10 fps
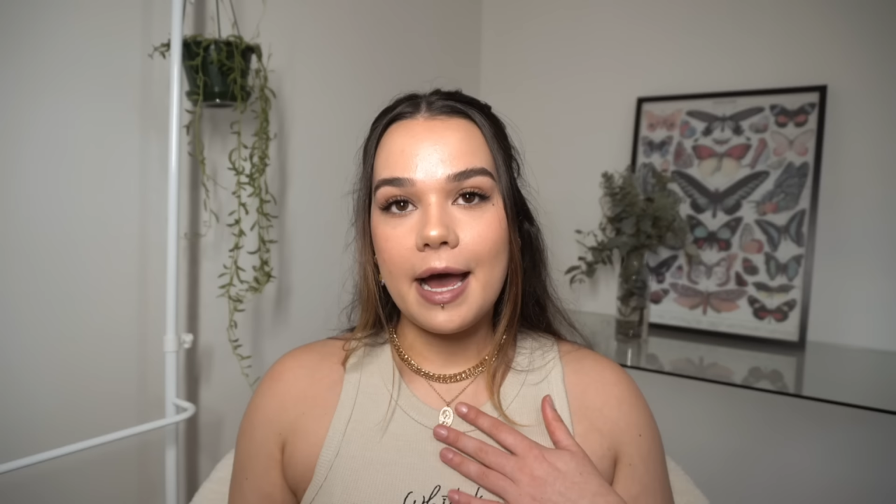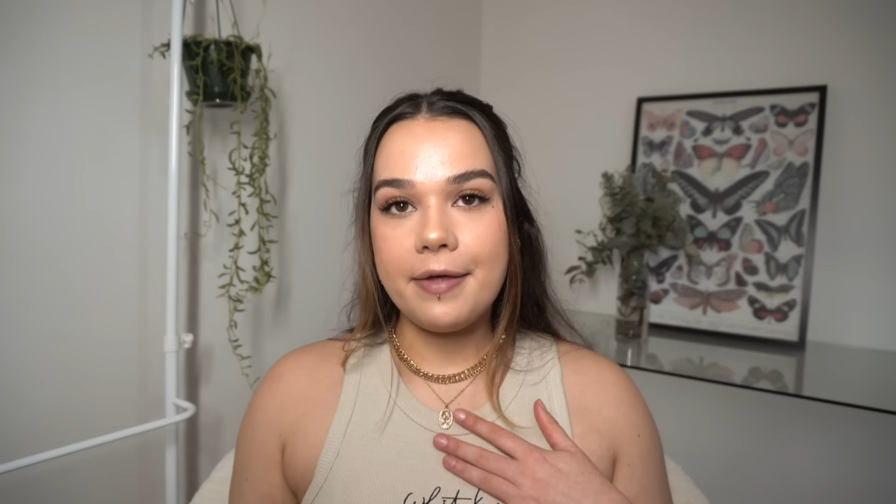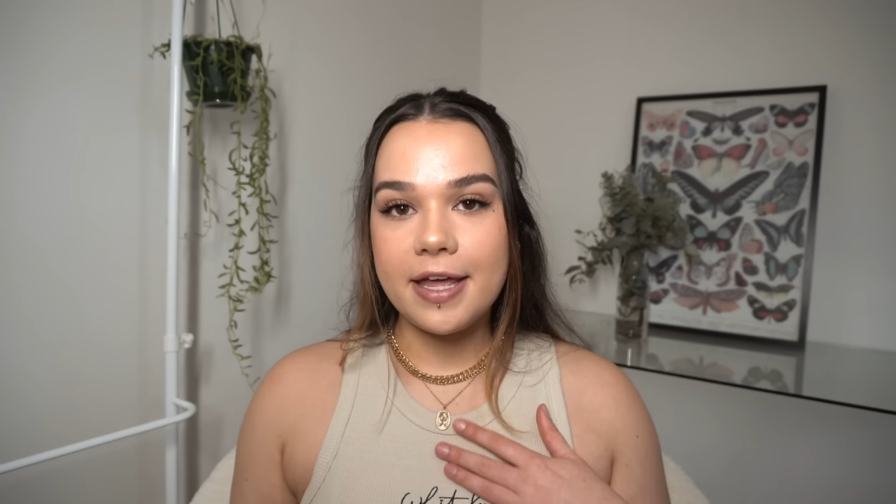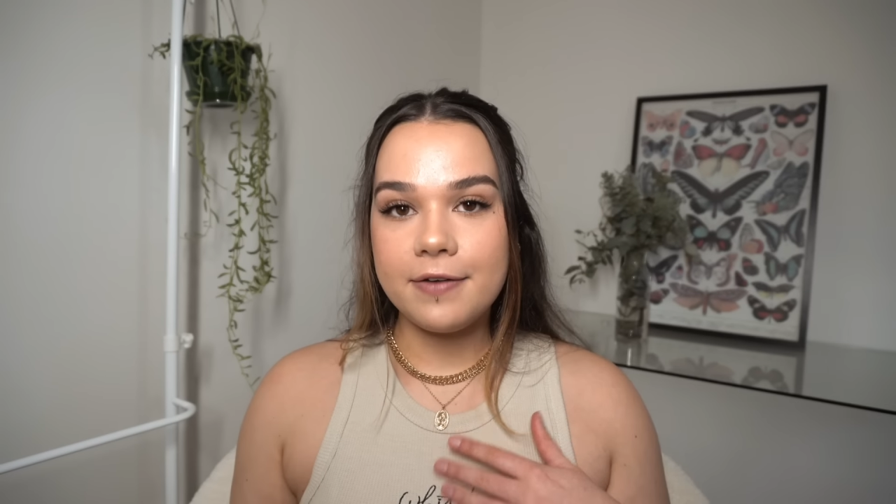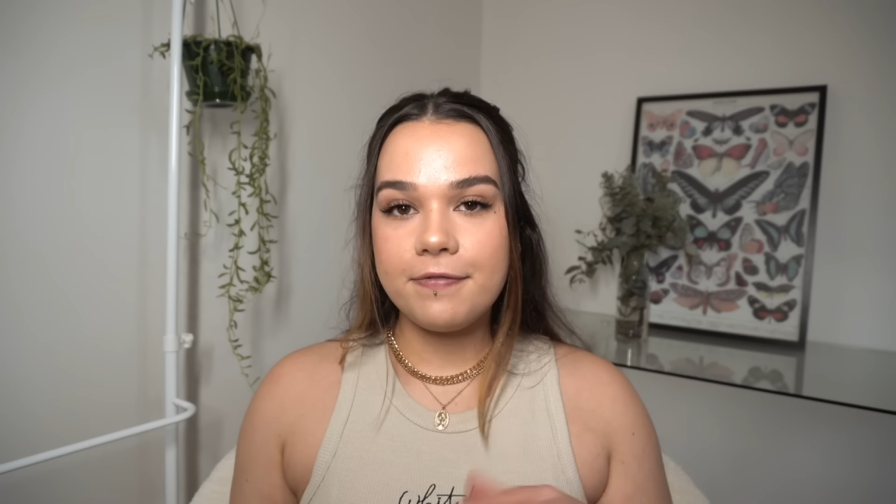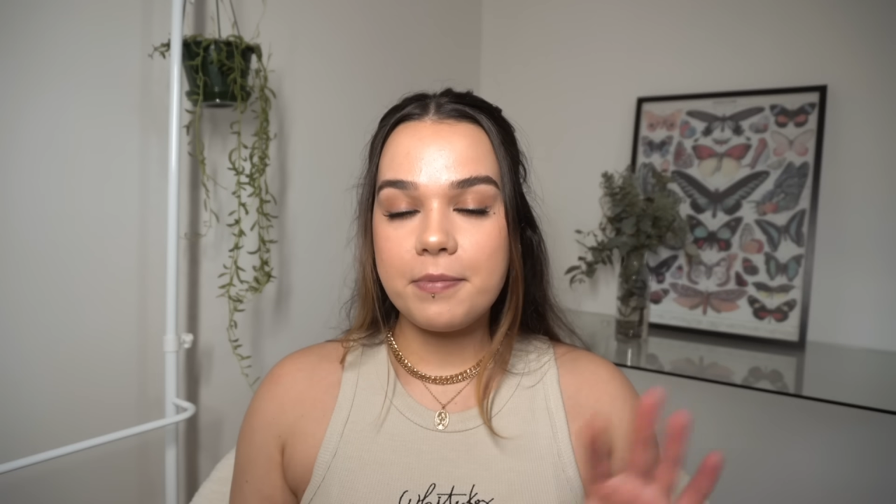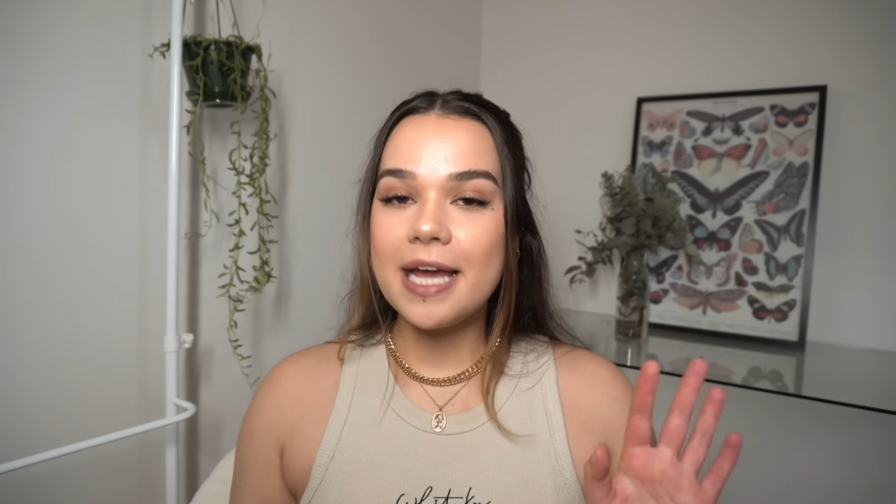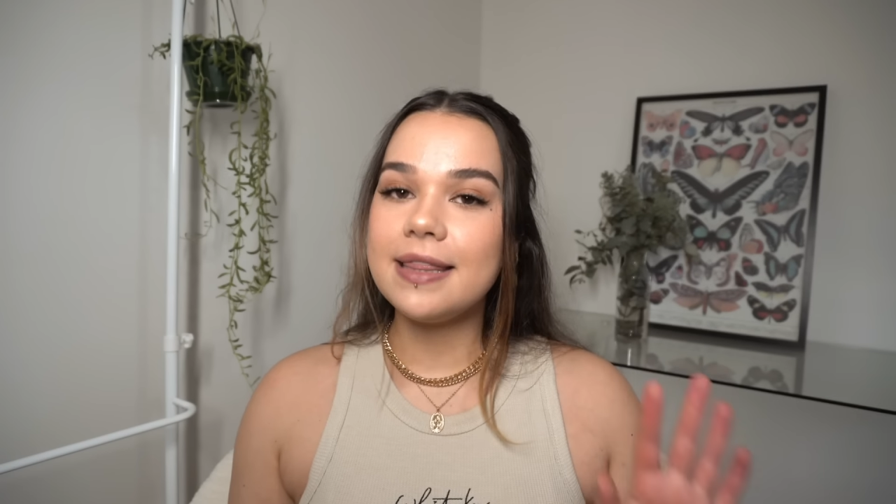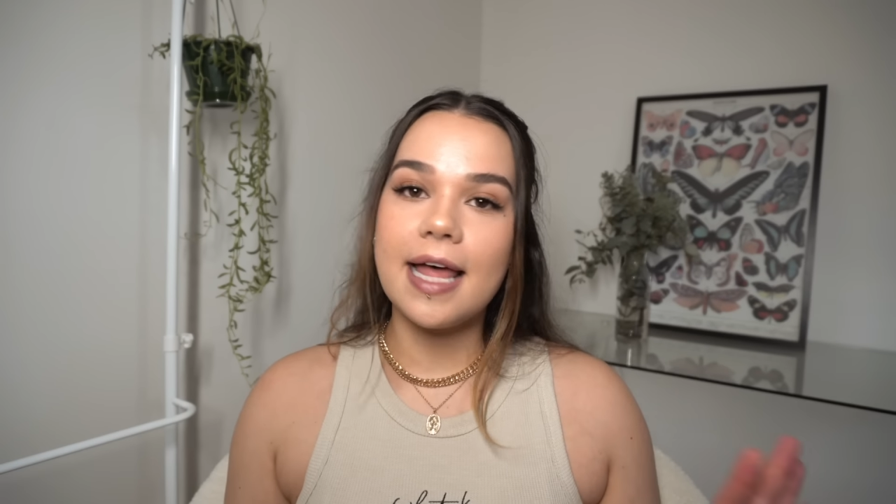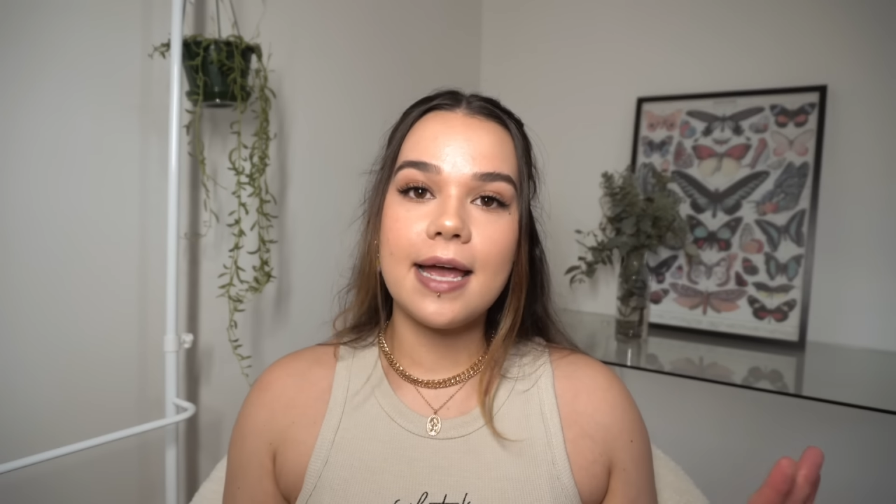And then for
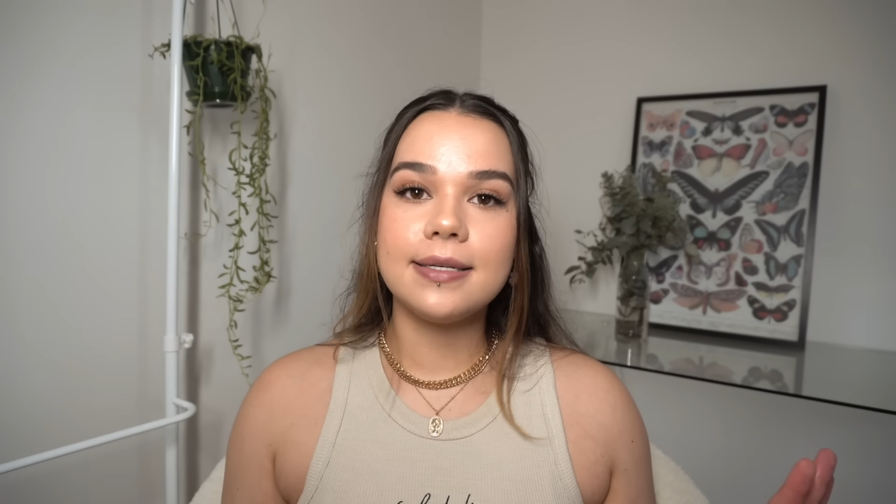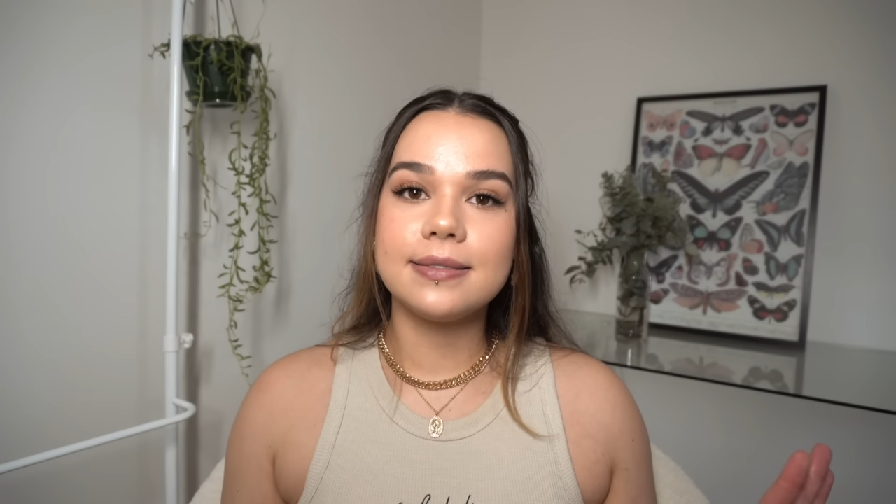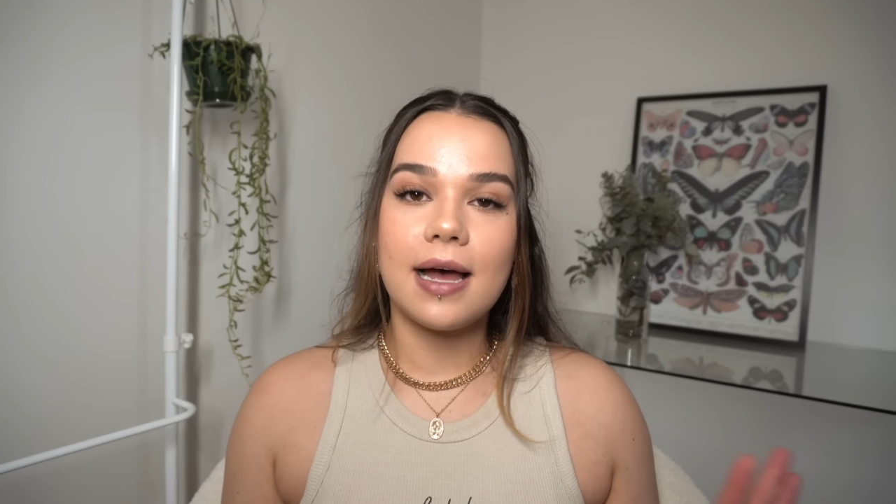my legs,